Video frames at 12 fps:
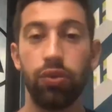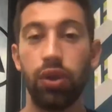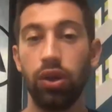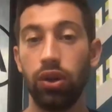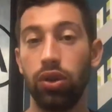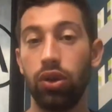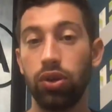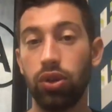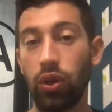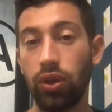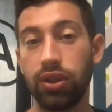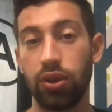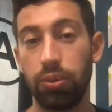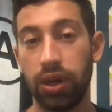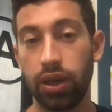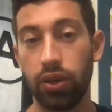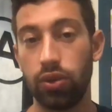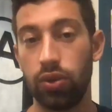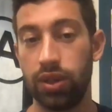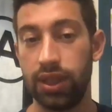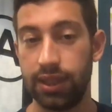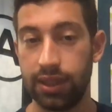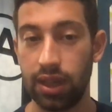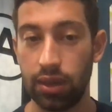will not also bring you to
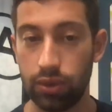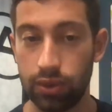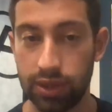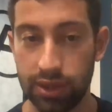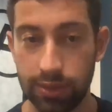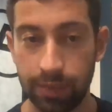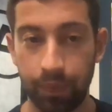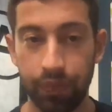this status.